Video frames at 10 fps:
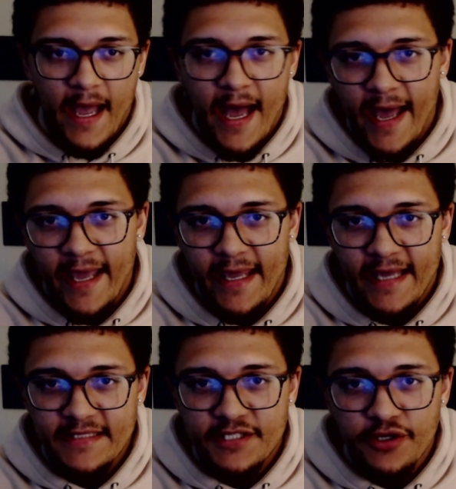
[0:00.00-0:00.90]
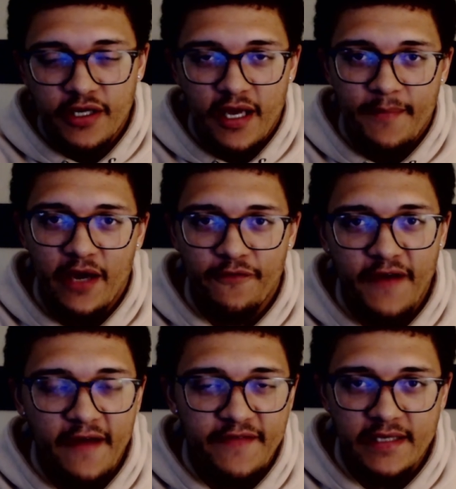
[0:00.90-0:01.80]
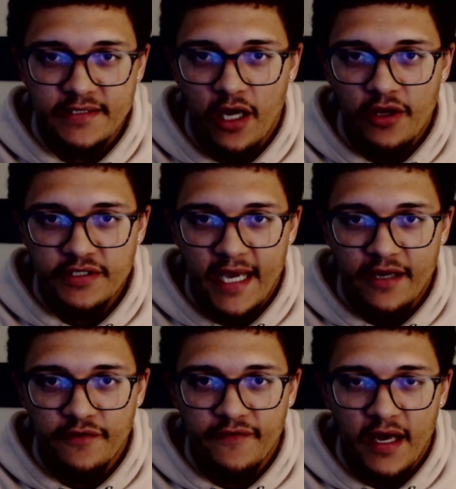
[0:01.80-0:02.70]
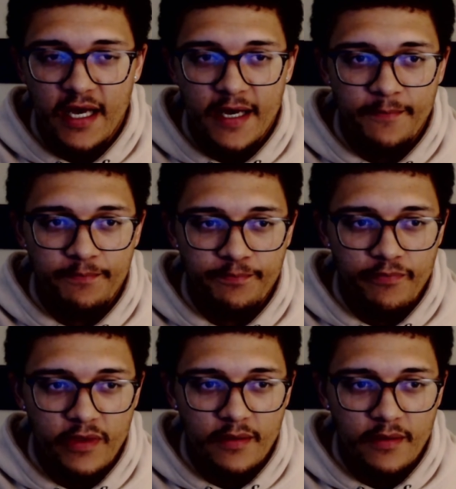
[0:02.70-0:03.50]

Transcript: I had took about five thousand dollars out of um,